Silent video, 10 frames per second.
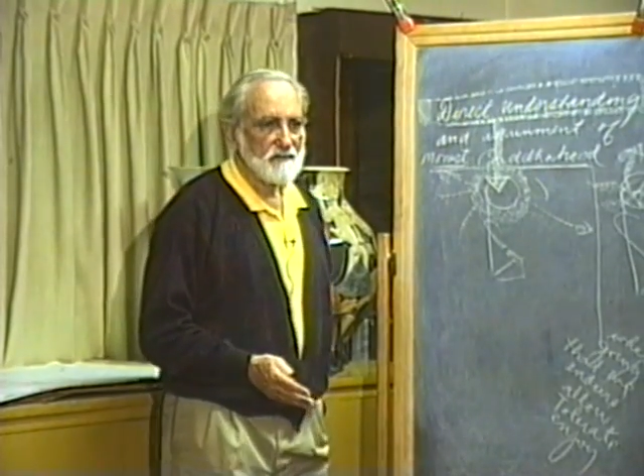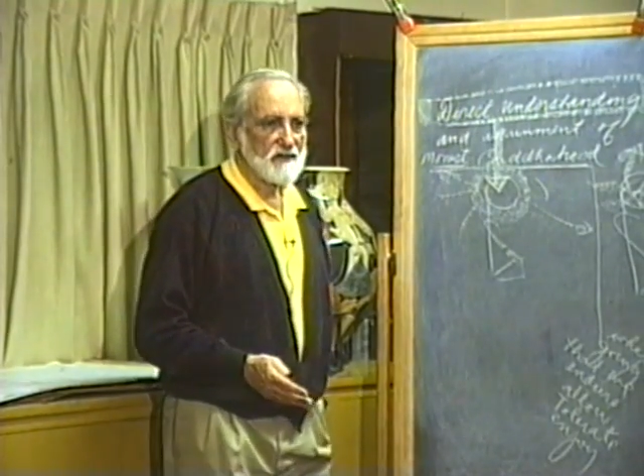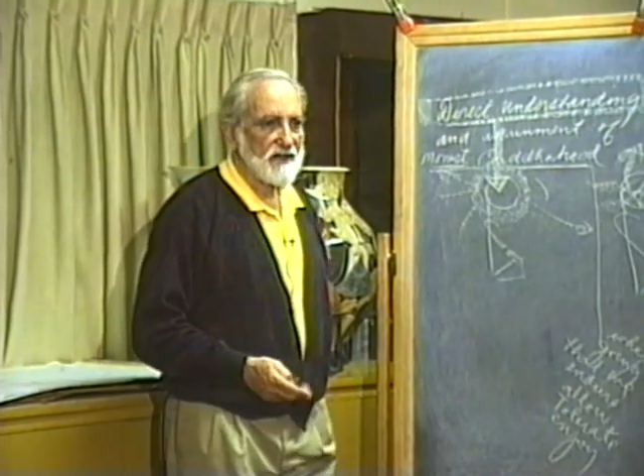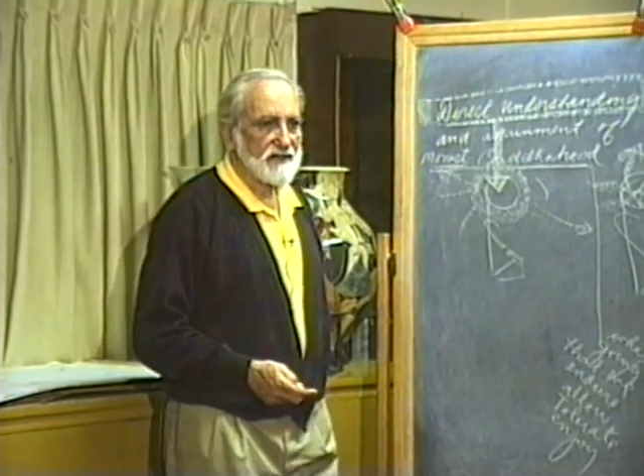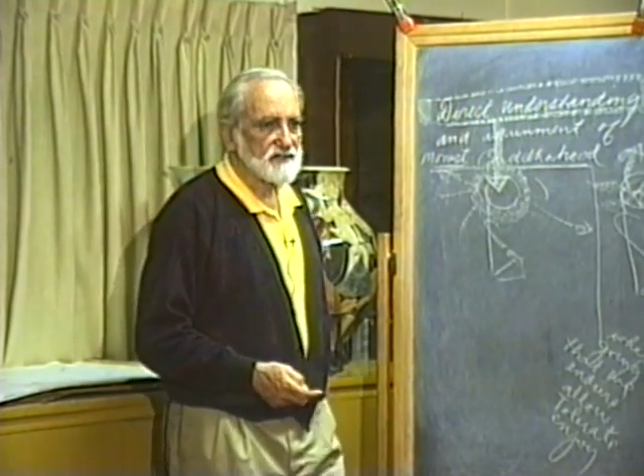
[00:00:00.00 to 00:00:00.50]

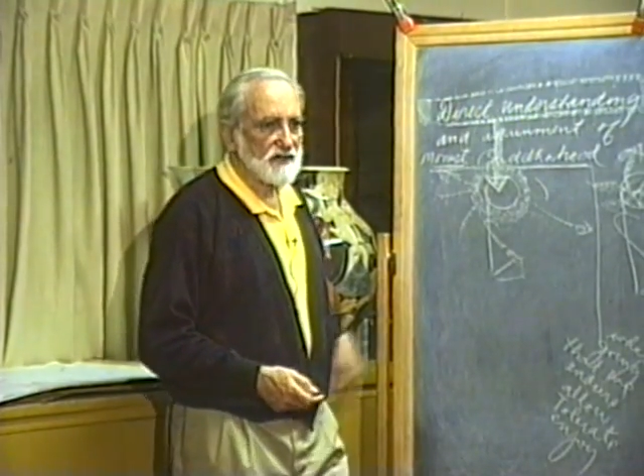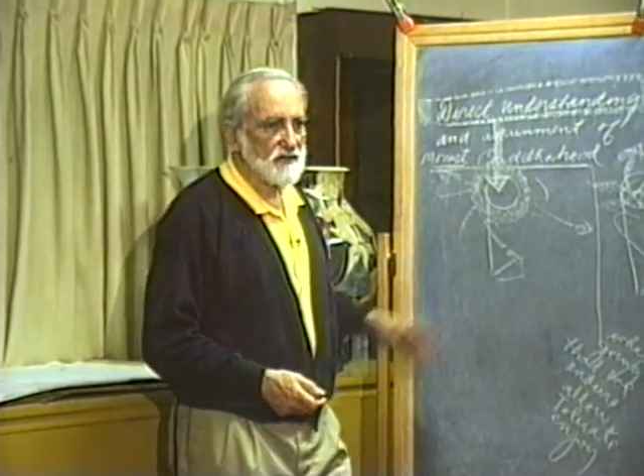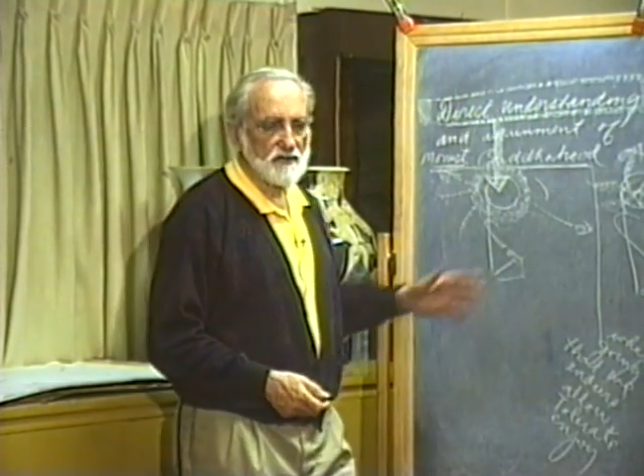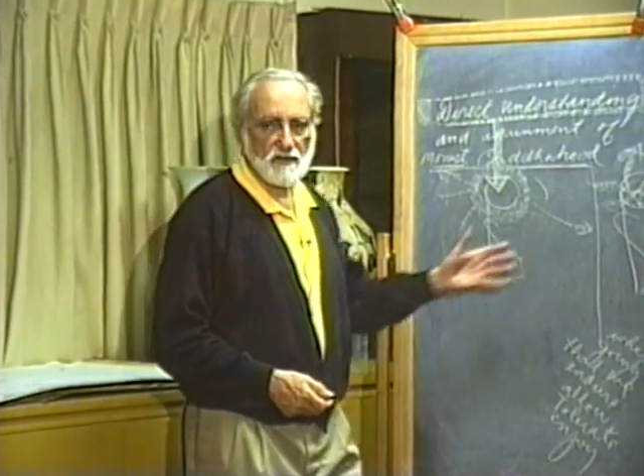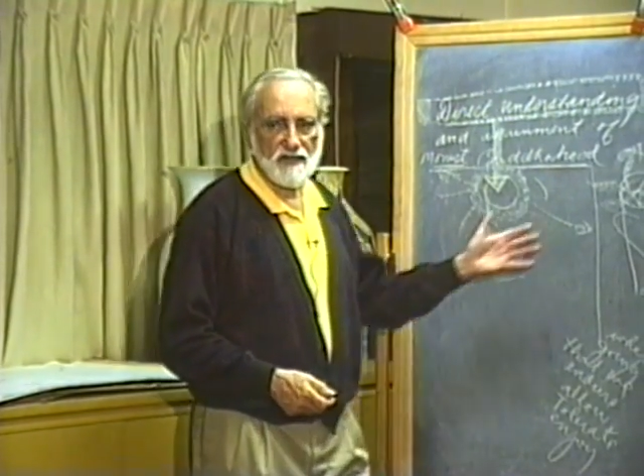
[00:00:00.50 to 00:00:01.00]
not asking you
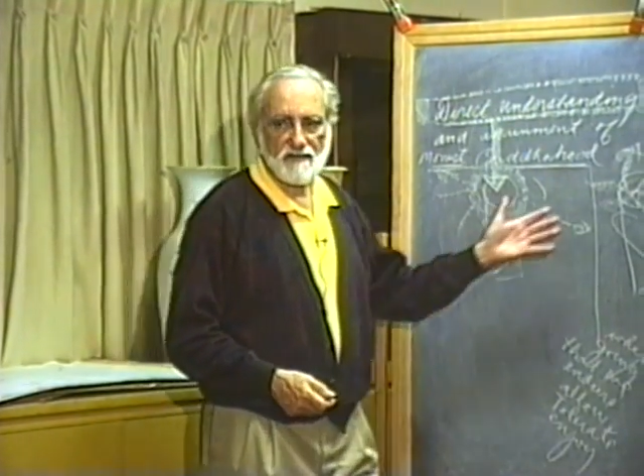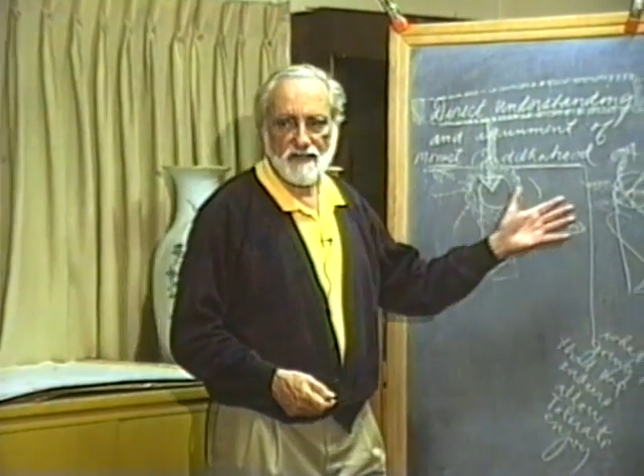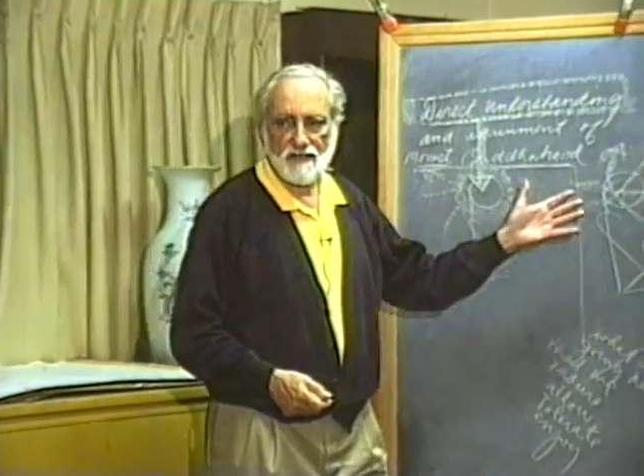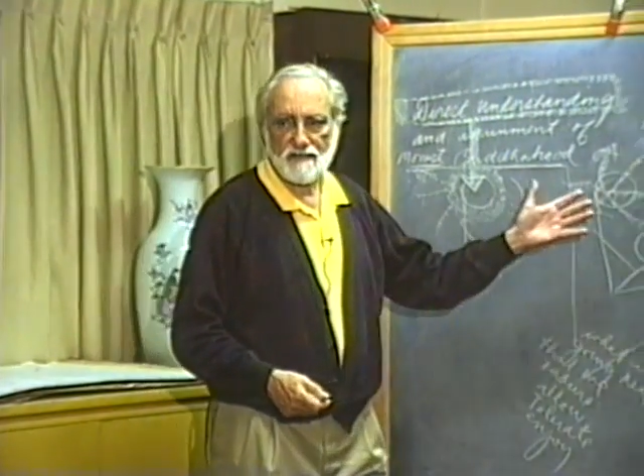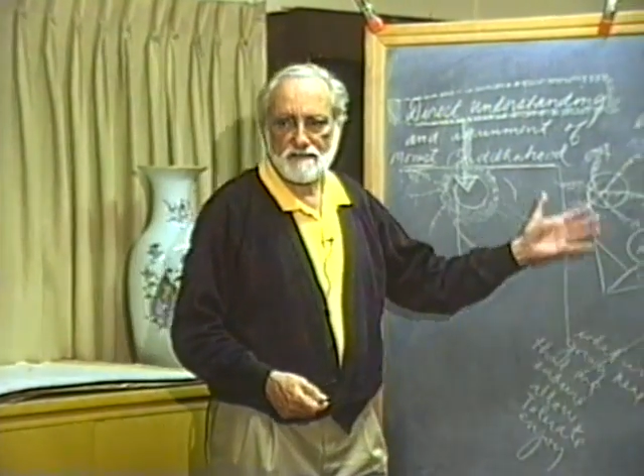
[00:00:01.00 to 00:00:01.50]
to do
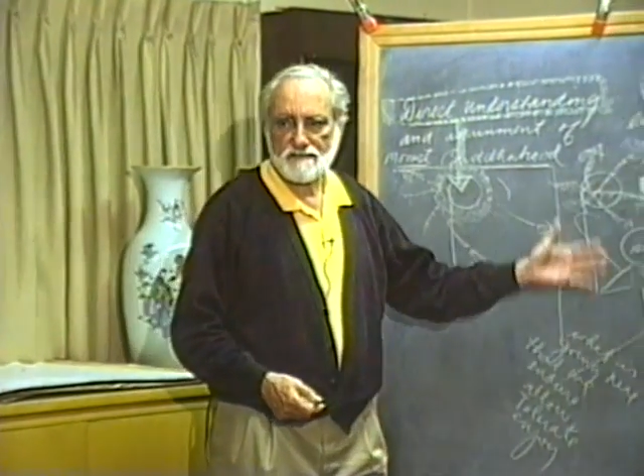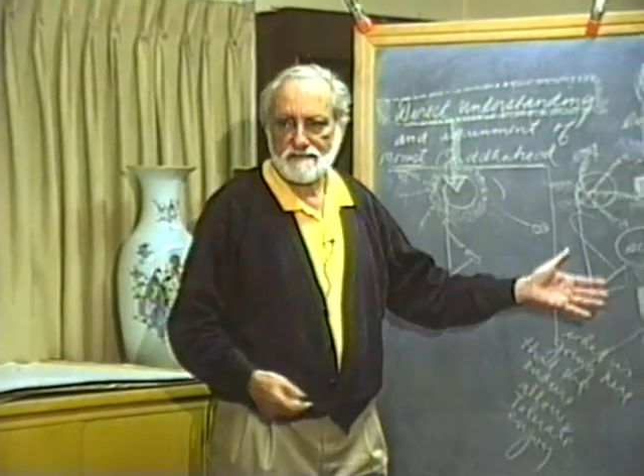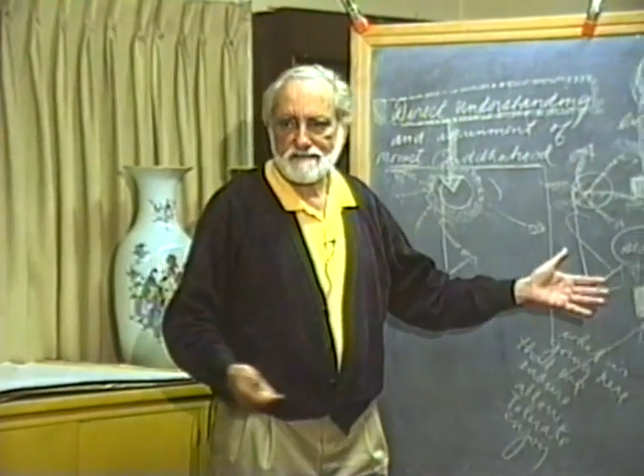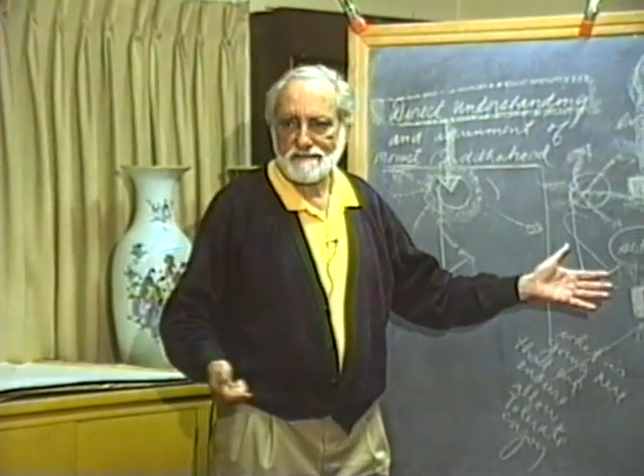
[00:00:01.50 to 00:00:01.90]
anything else.